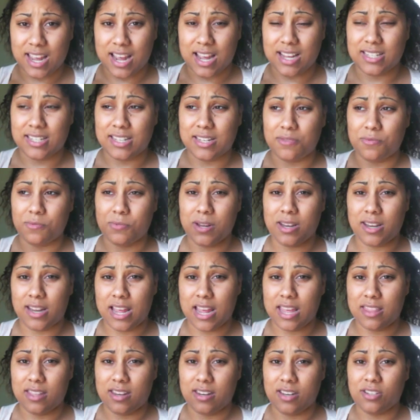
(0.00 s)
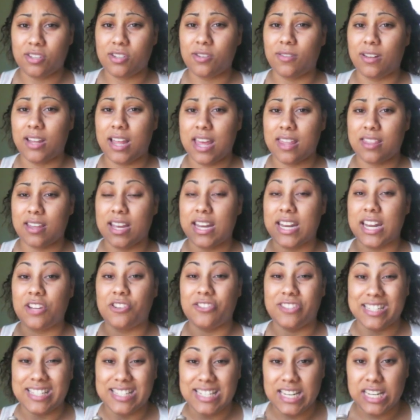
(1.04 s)
I did 1 lather and 2 lather, and I
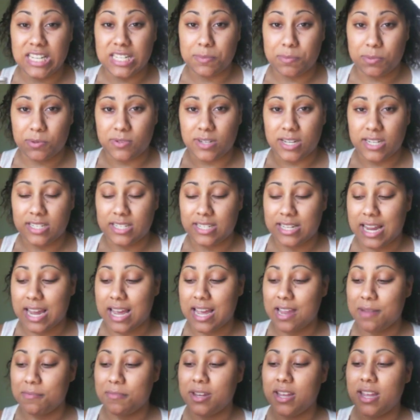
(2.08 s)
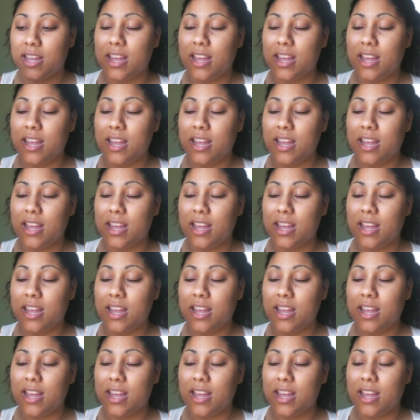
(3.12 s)
used a teaspoon each time.